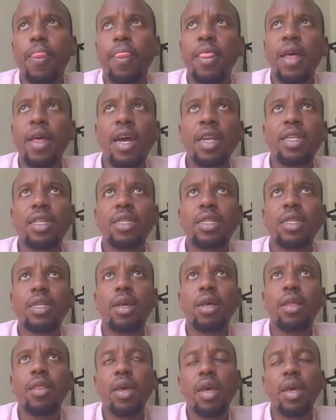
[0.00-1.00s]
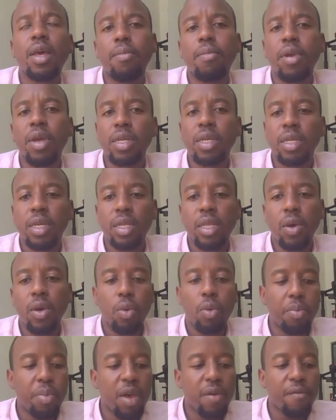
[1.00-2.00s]
that then brings that there
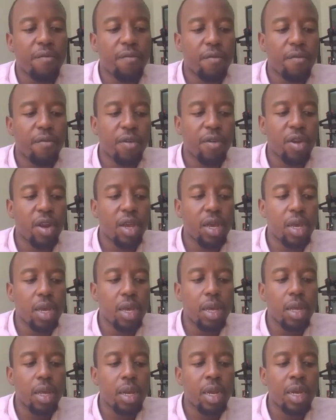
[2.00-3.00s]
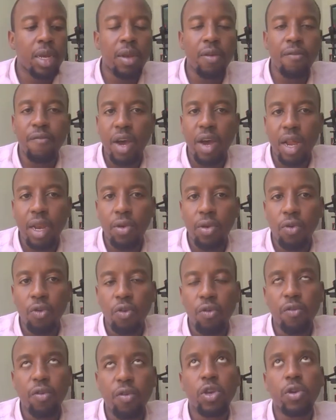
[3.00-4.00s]
will be a very little
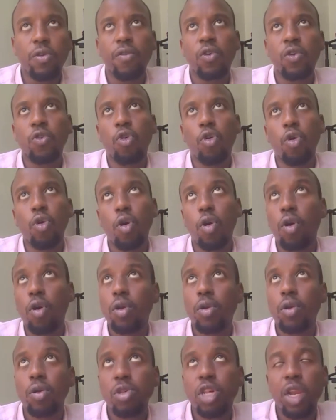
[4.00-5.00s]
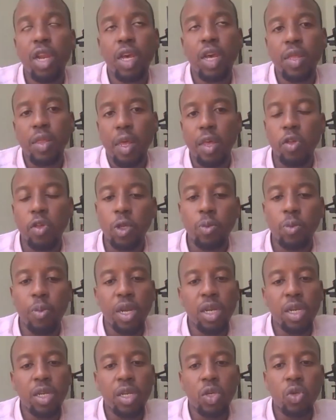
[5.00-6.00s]
value to your shilling that you
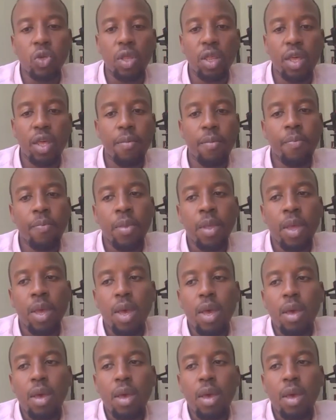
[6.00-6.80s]
spent to them.